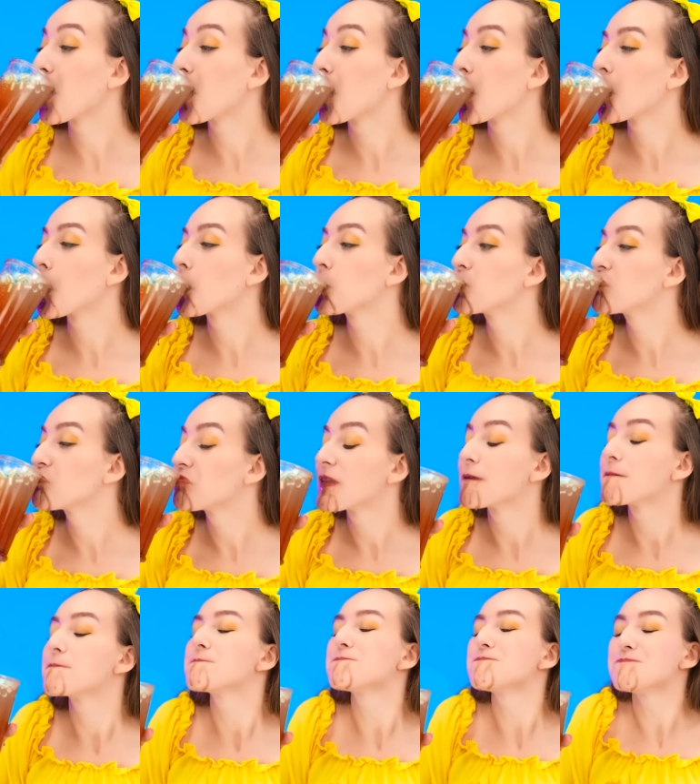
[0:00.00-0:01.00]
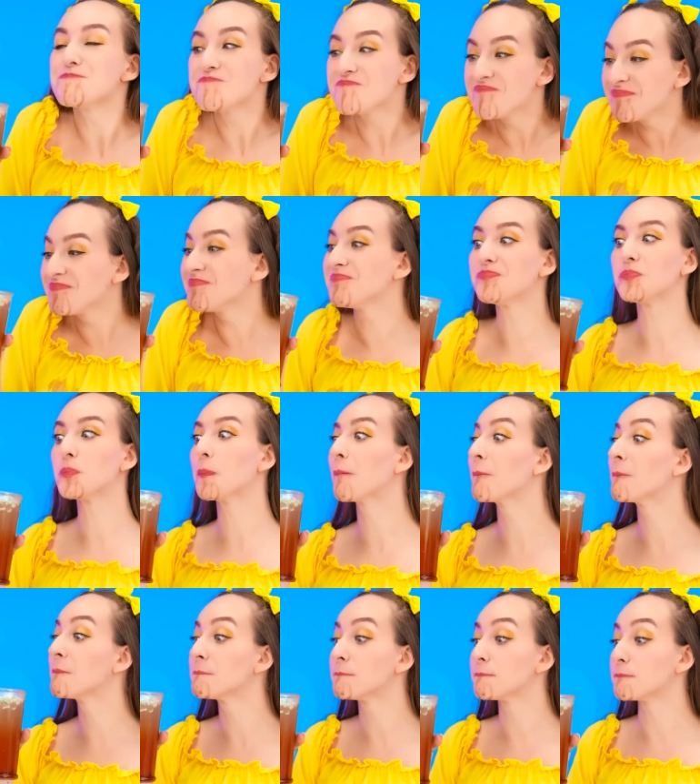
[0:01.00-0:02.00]
it is! Yummy!
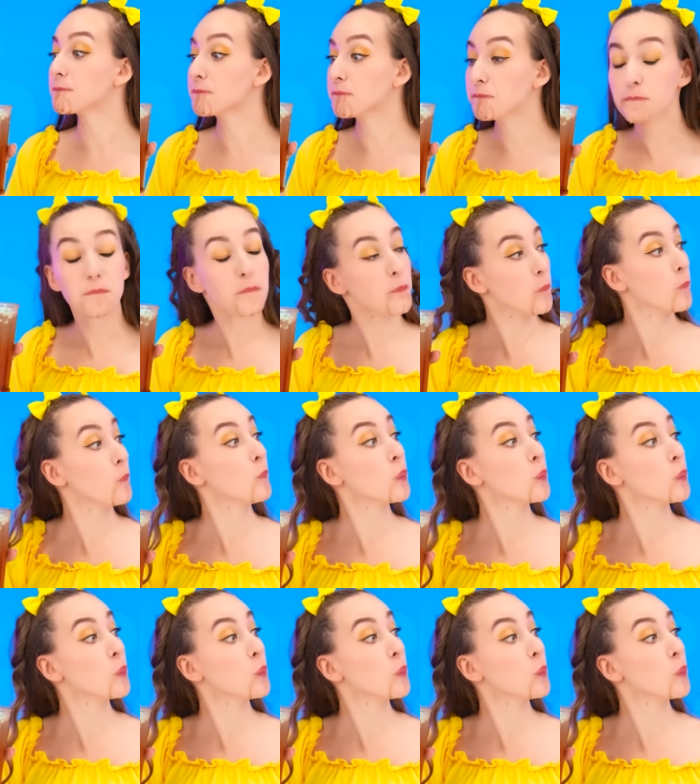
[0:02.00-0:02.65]
And what